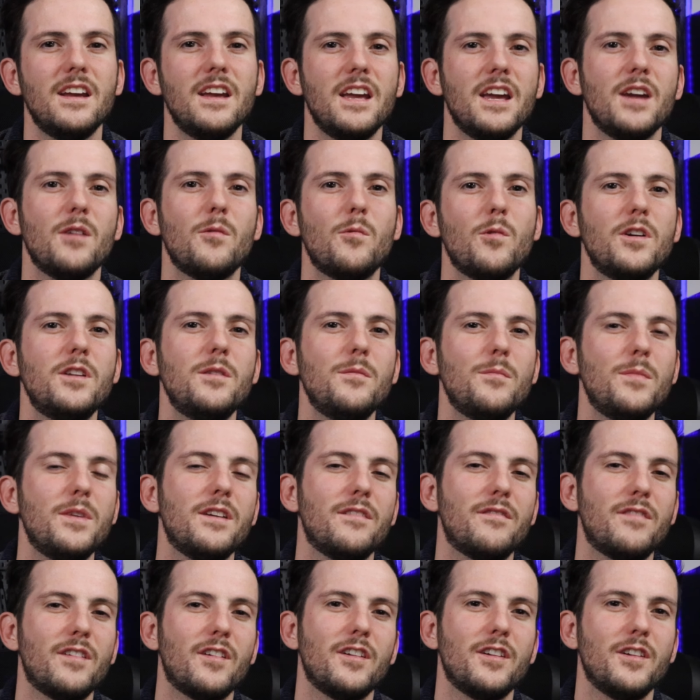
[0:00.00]
It wouldn't be a
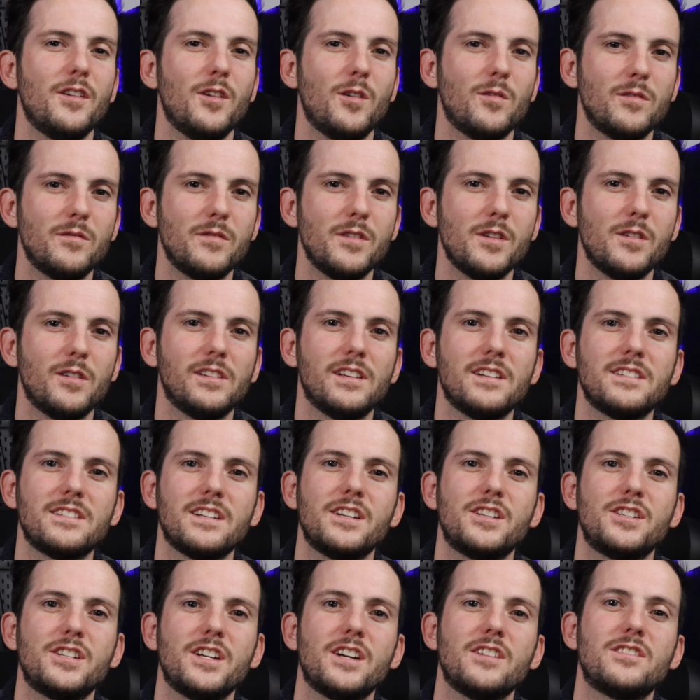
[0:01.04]
very good overview unless I
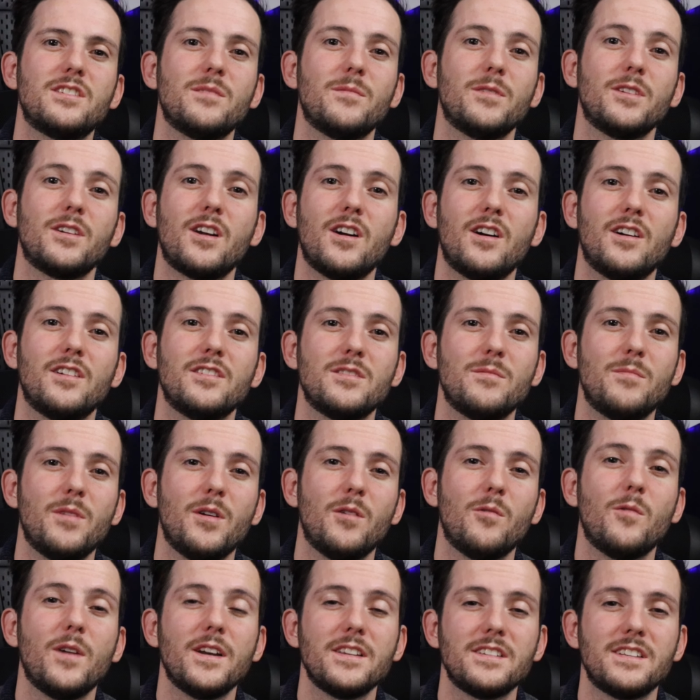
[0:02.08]
shared some of the cons
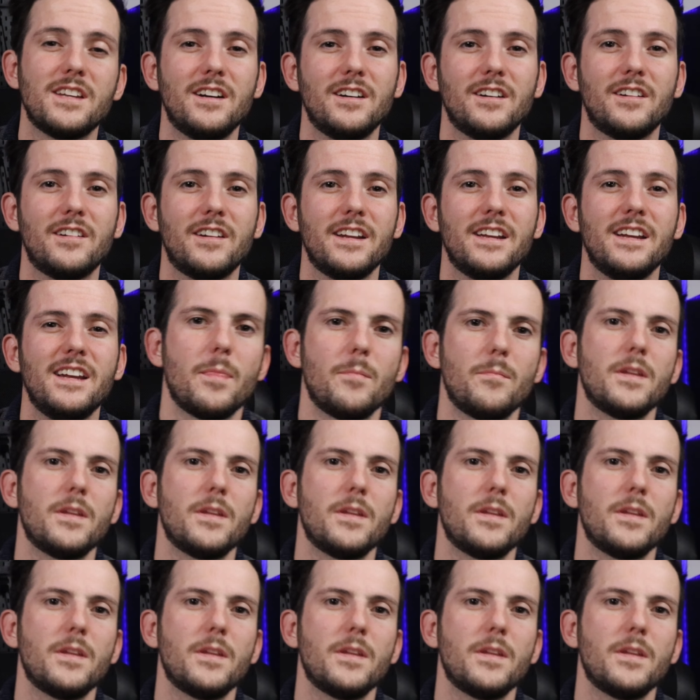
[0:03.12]
about West Calgary.